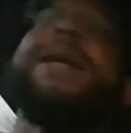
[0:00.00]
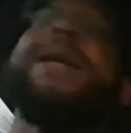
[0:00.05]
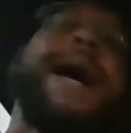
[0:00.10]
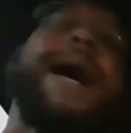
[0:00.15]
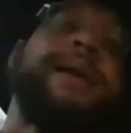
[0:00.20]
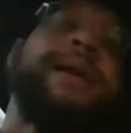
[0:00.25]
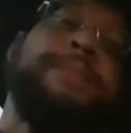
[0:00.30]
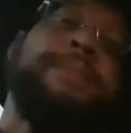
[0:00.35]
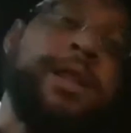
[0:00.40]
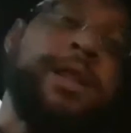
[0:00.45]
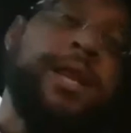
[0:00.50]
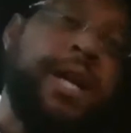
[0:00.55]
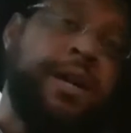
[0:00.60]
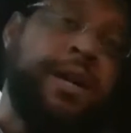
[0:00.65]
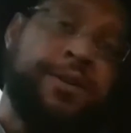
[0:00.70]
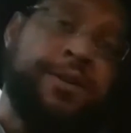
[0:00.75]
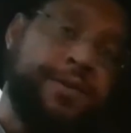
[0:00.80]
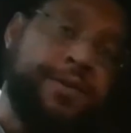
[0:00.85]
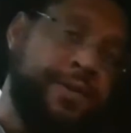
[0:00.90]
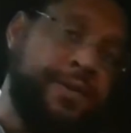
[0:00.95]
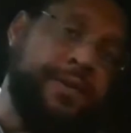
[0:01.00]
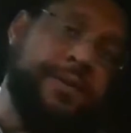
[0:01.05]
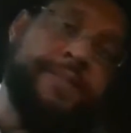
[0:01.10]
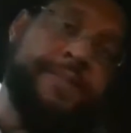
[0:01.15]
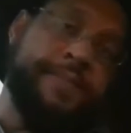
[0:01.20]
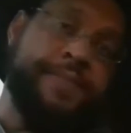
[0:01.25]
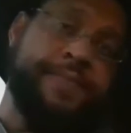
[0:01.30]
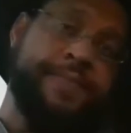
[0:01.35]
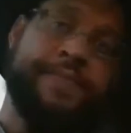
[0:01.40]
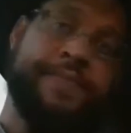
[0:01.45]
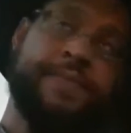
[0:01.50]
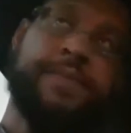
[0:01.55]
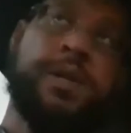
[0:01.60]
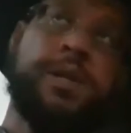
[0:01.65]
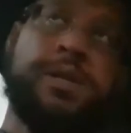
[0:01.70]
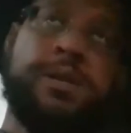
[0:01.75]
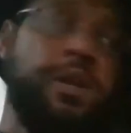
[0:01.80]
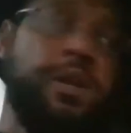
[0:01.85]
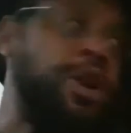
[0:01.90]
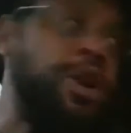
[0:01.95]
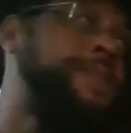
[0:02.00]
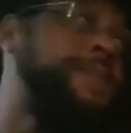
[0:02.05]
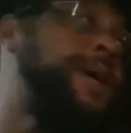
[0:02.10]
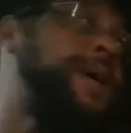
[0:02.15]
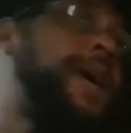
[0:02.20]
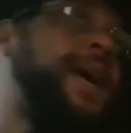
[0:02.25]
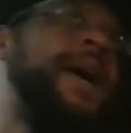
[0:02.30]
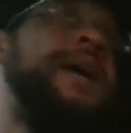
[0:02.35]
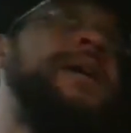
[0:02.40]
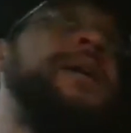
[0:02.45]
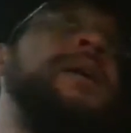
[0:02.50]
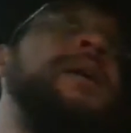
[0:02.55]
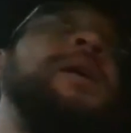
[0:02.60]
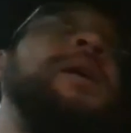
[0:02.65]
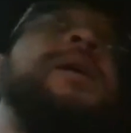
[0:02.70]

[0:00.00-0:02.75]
got to be leaders. You know what I'm saying?